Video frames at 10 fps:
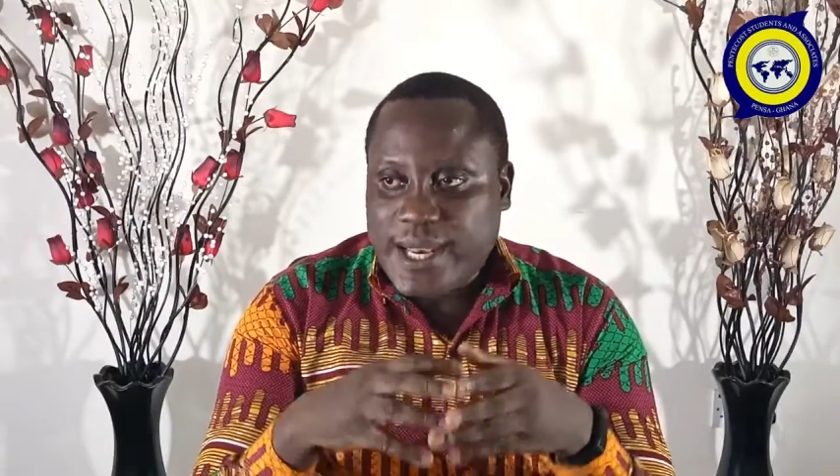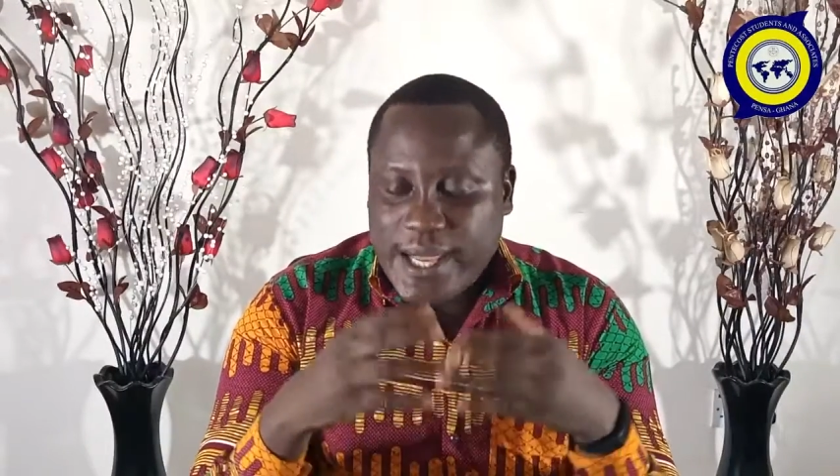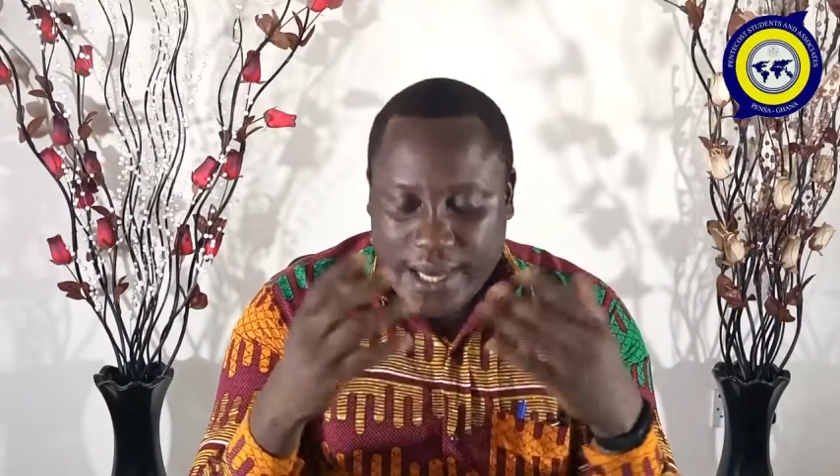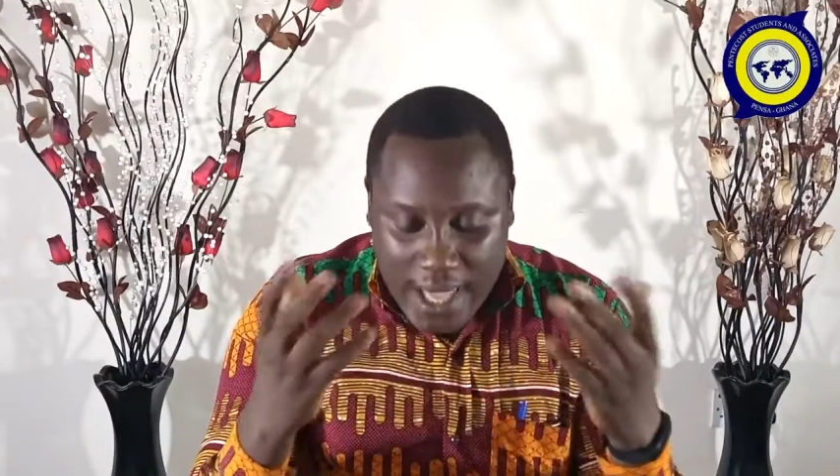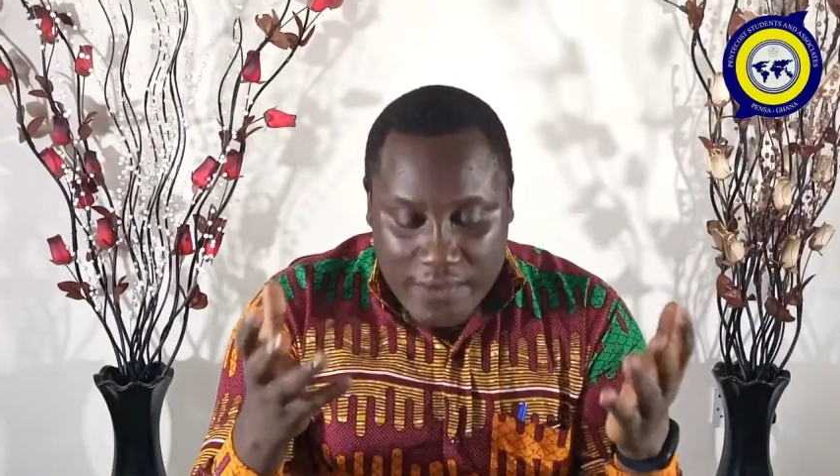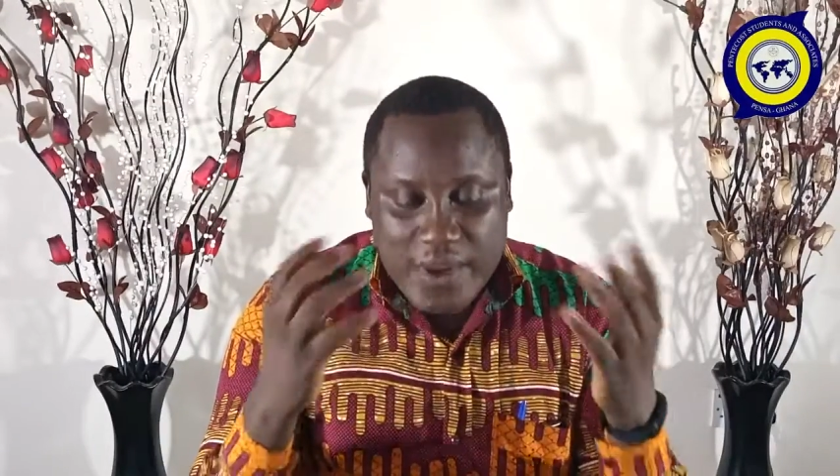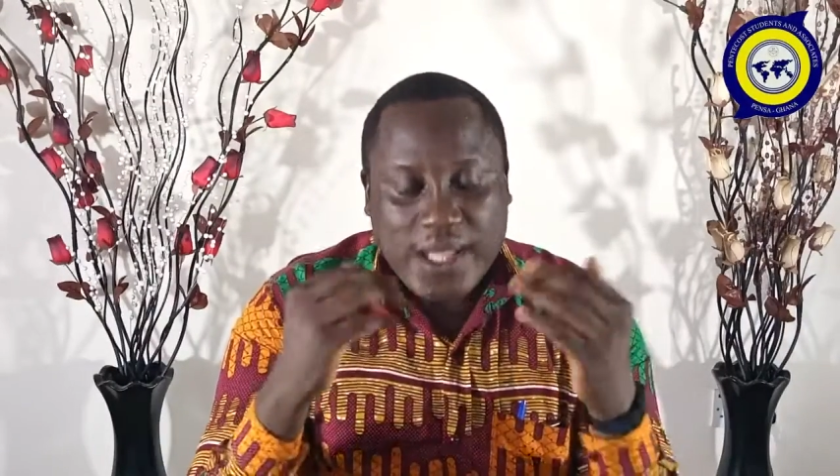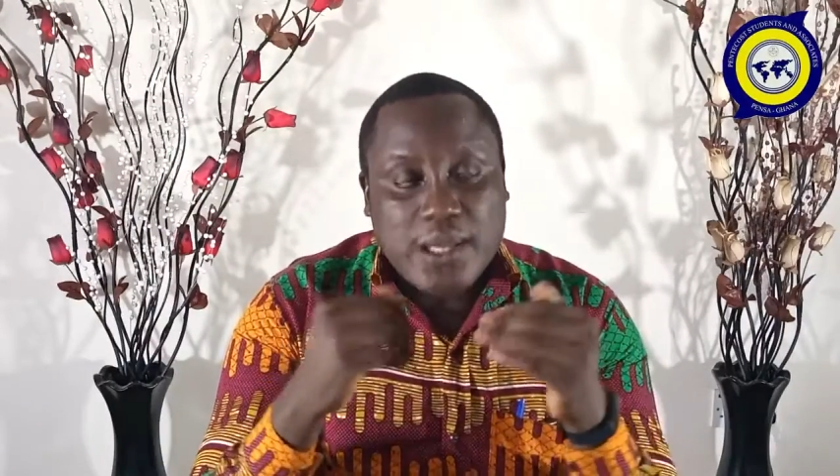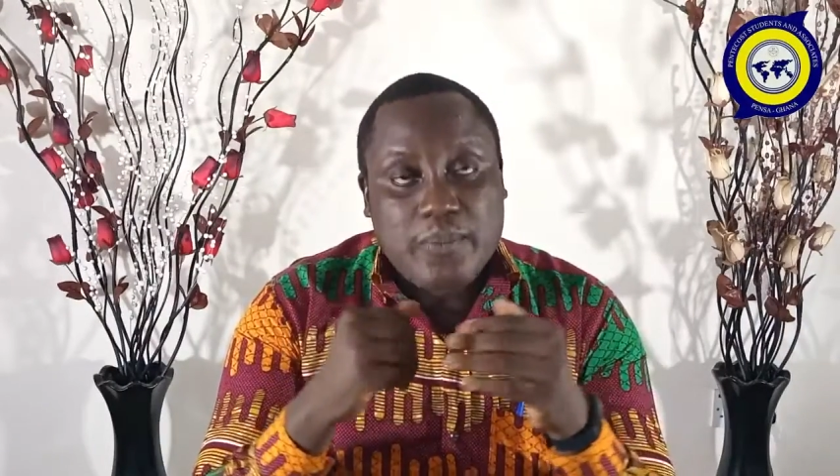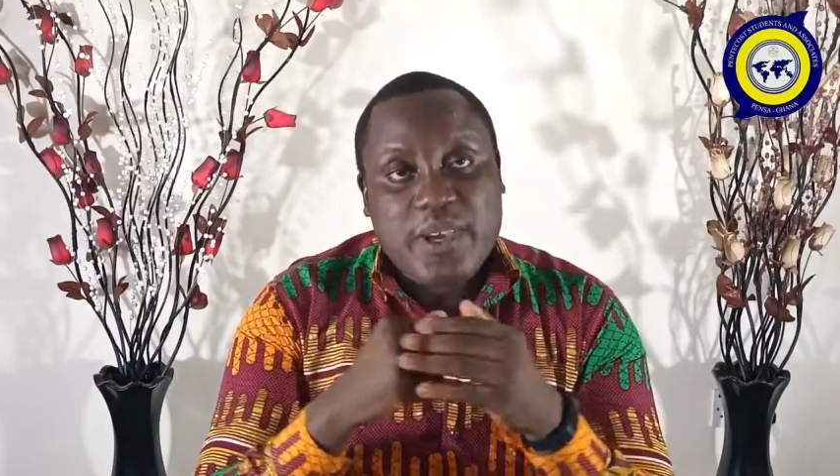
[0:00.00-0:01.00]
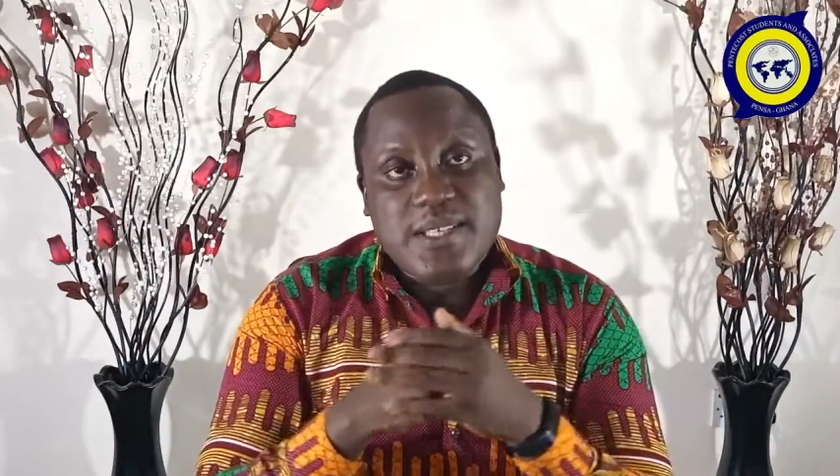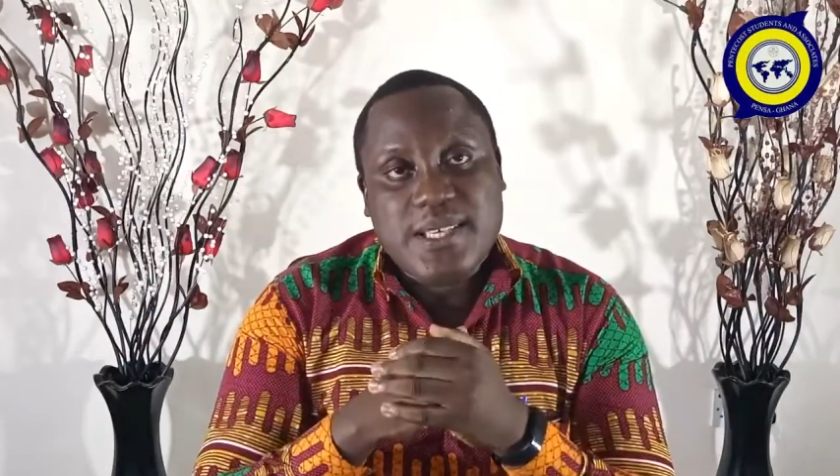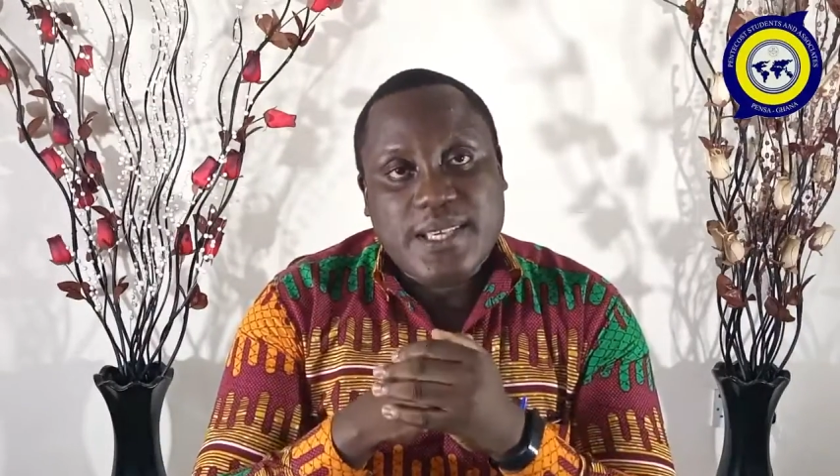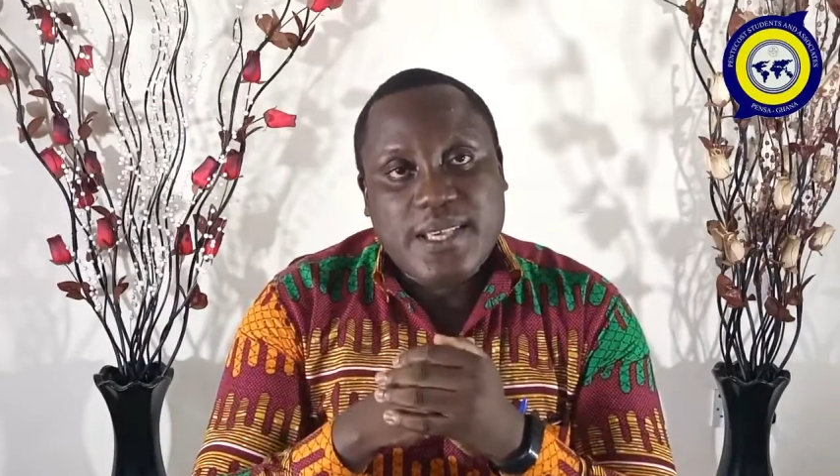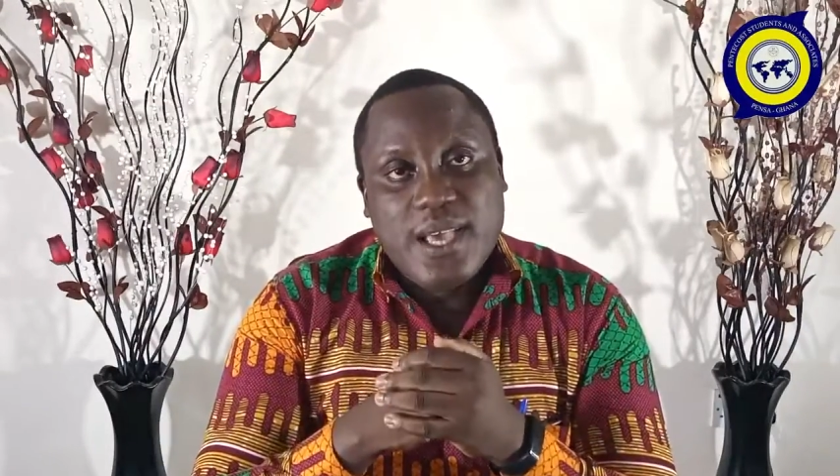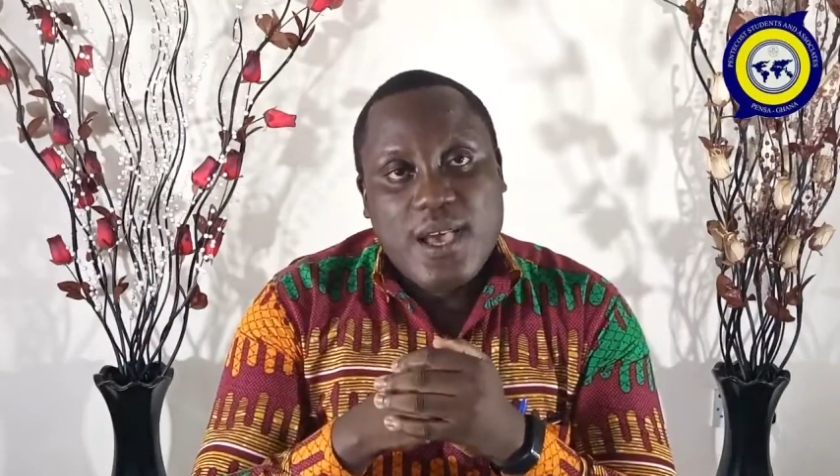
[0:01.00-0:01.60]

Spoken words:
and then every other person